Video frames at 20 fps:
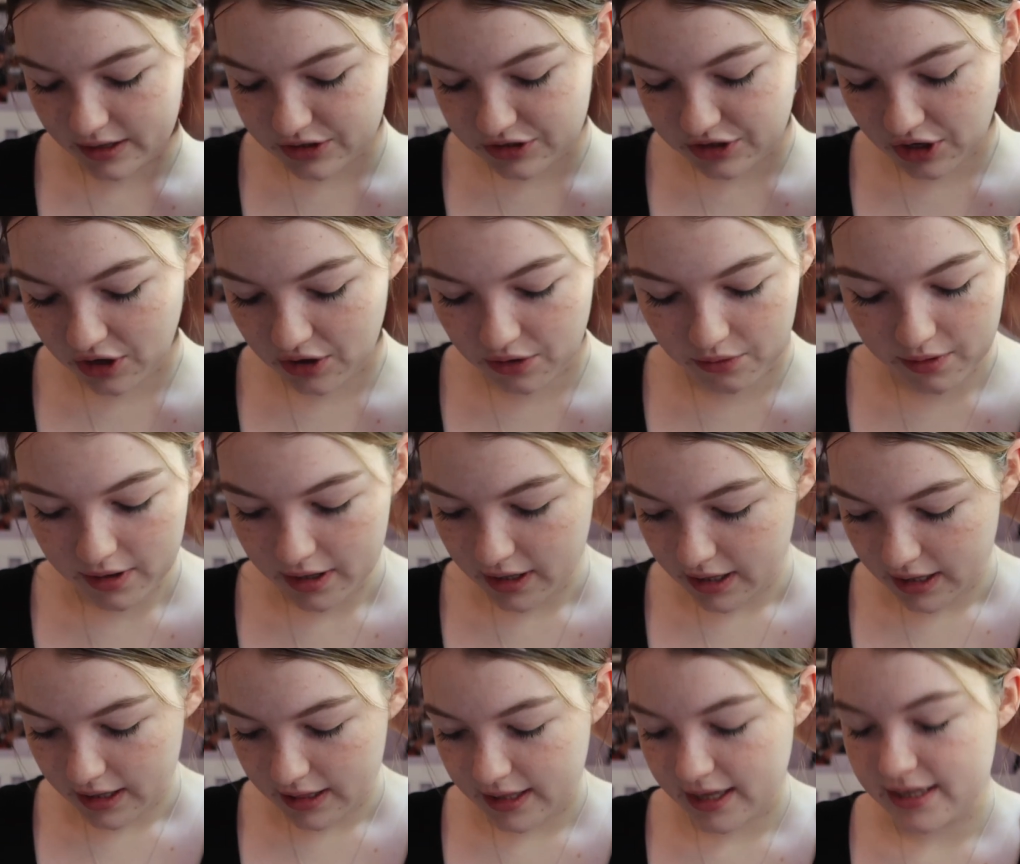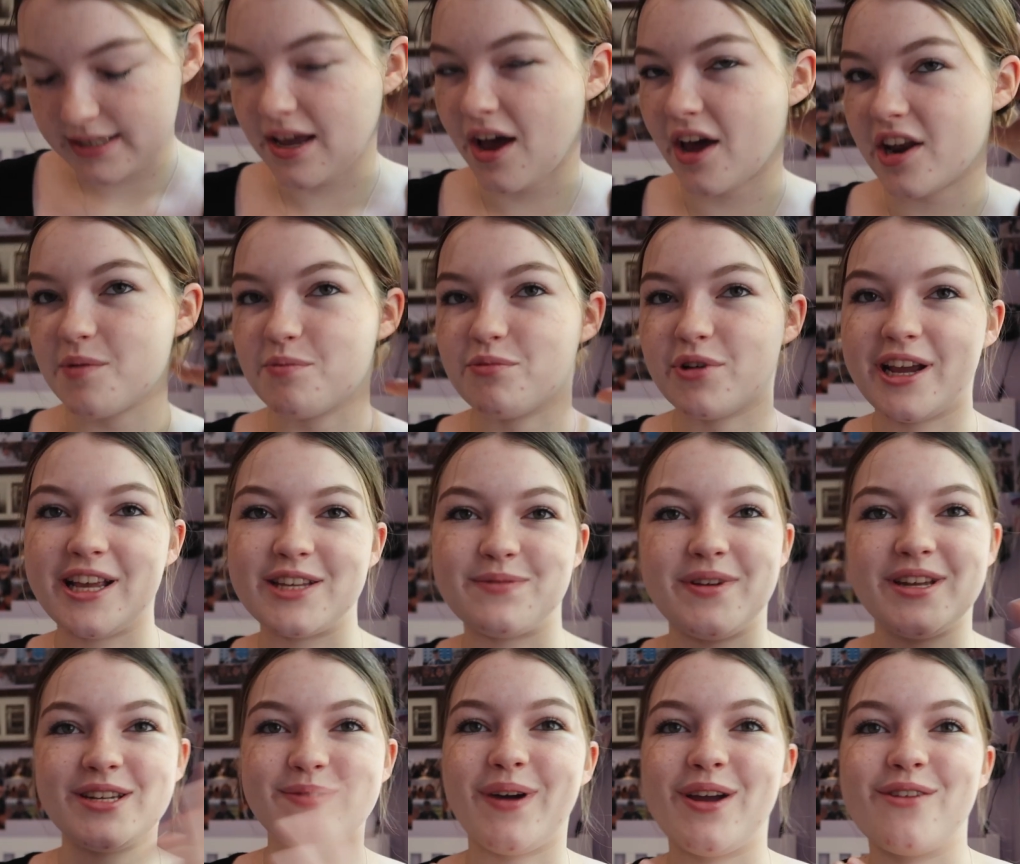So this kind of brings
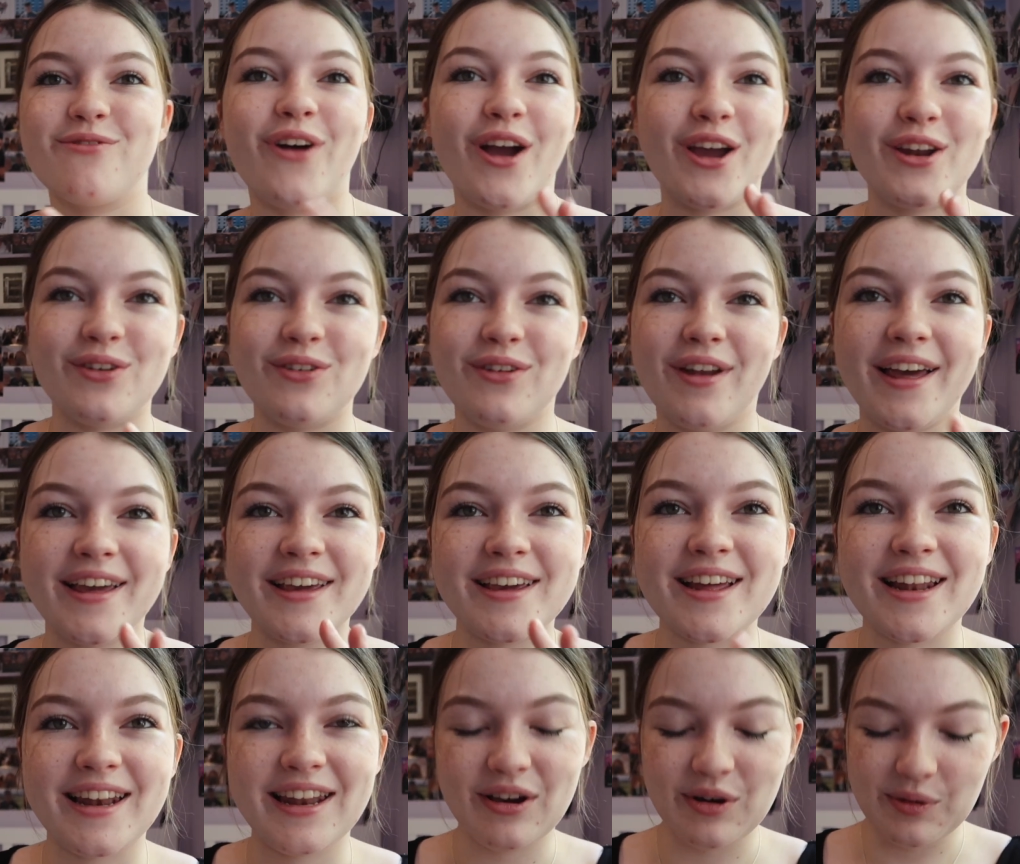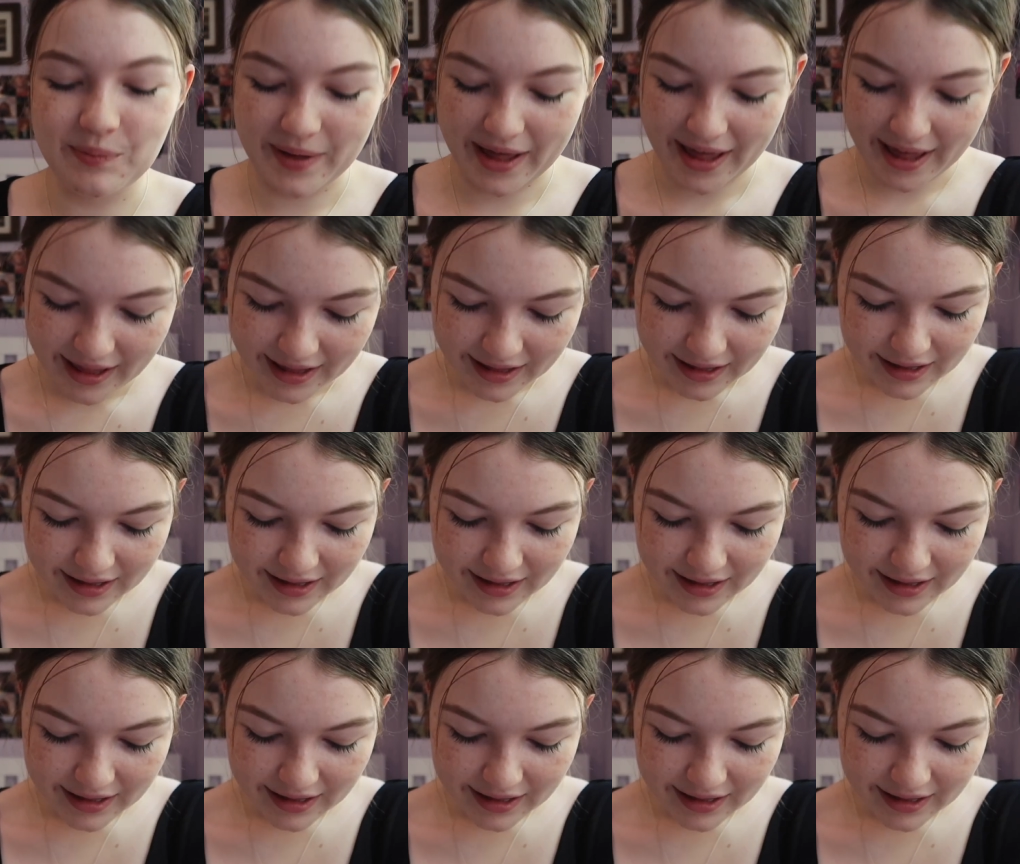me to my final like little bit.